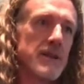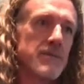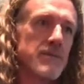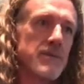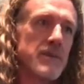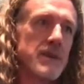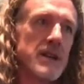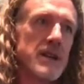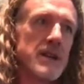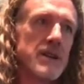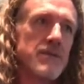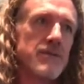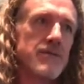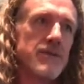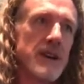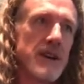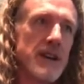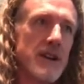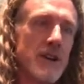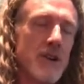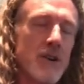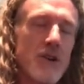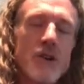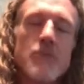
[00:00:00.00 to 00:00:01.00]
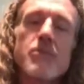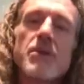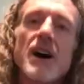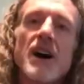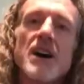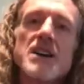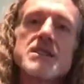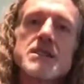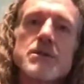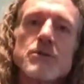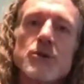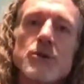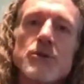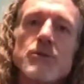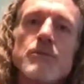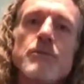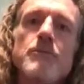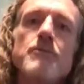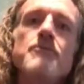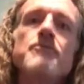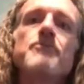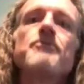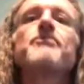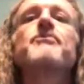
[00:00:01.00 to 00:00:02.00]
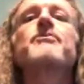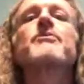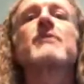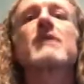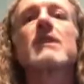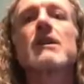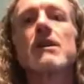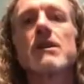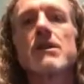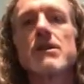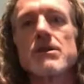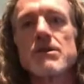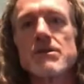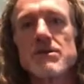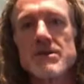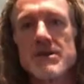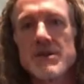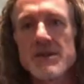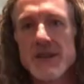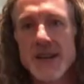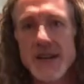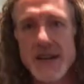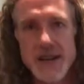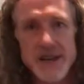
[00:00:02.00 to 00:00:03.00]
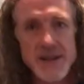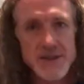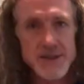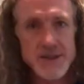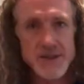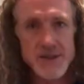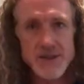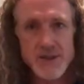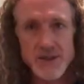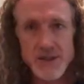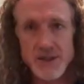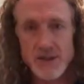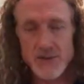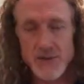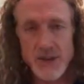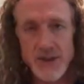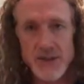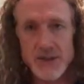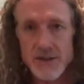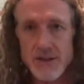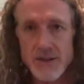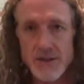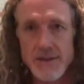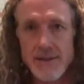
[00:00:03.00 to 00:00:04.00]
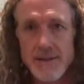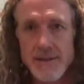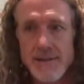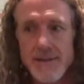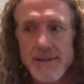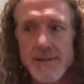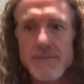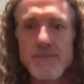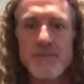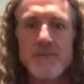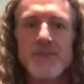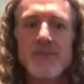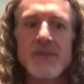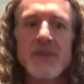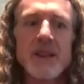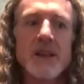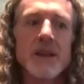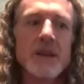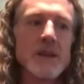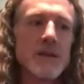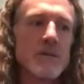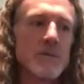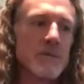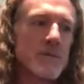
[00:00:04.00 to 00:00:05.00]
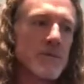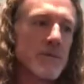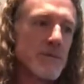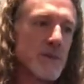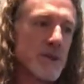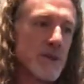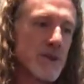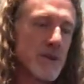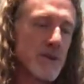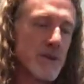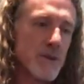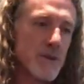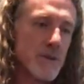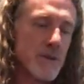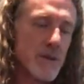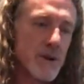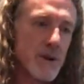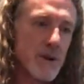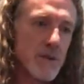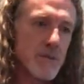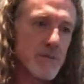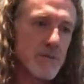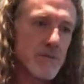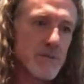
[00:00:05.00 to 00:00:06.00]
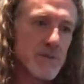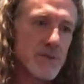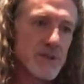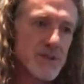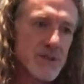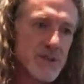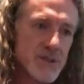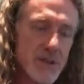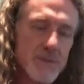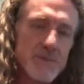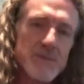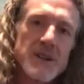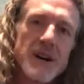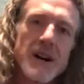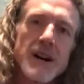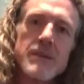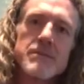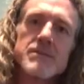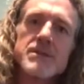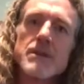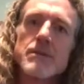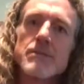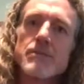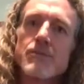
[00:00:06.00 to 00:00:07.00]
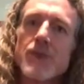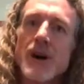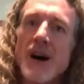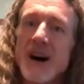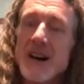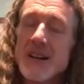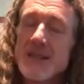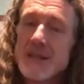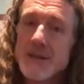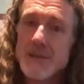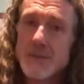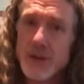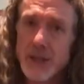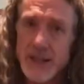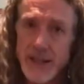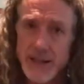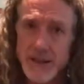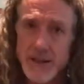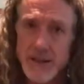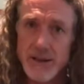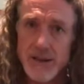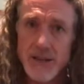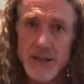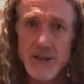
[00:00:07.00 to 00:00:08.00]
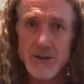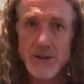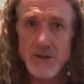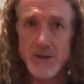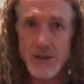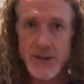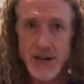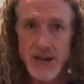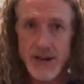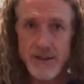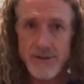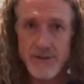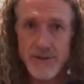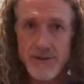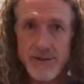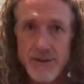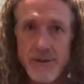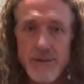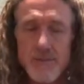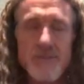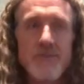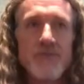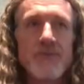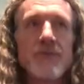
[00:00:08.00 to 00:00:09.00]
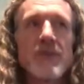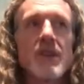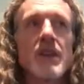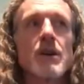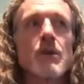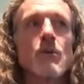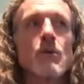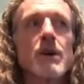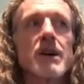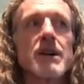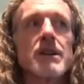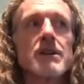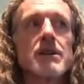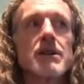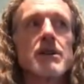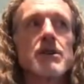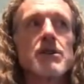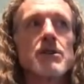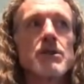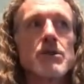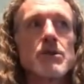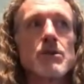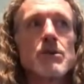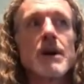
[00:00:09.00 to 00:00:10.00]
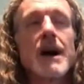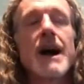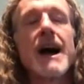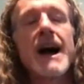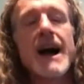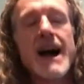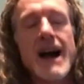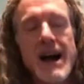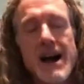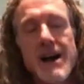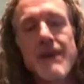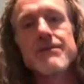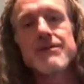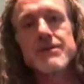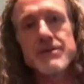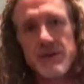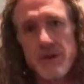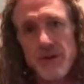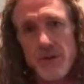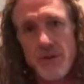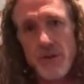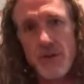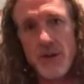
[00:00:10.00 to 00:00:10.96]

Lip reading: If at all possible, you just exit the situation. But there are sometimes possibly in your life when you have to.